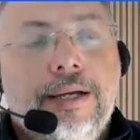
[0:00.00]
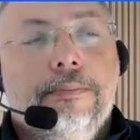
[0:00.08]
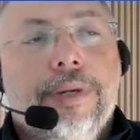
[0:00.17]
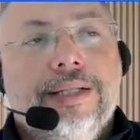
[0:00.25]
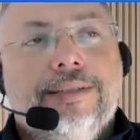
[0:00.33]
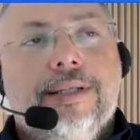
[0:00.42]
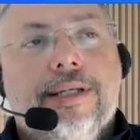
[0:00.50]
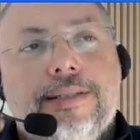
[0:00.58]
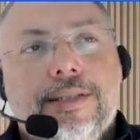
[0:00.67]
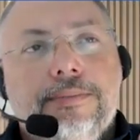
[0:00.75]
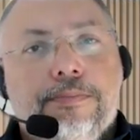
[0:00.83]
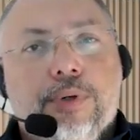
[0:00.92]
but
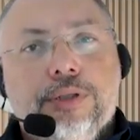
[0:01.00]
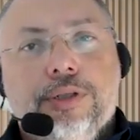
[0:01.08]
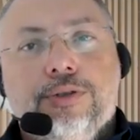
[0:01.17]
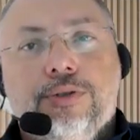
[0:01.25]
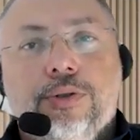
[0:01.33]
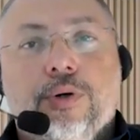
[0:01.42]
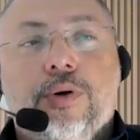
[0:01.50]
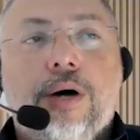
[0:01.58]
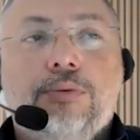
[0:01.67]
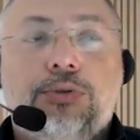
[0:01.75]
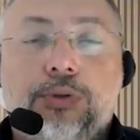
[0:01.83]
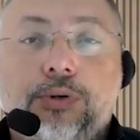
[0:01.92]
it's important to know
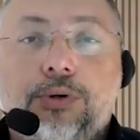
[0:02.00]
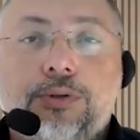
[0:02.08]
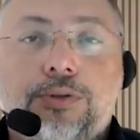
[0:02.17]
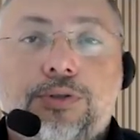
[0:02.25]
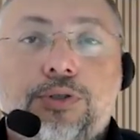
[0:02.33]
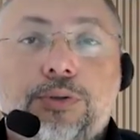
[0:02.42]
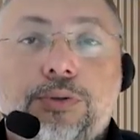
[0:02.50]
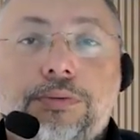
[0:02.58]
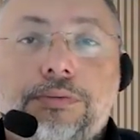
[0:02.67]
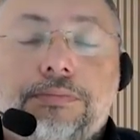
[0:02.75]
how to code to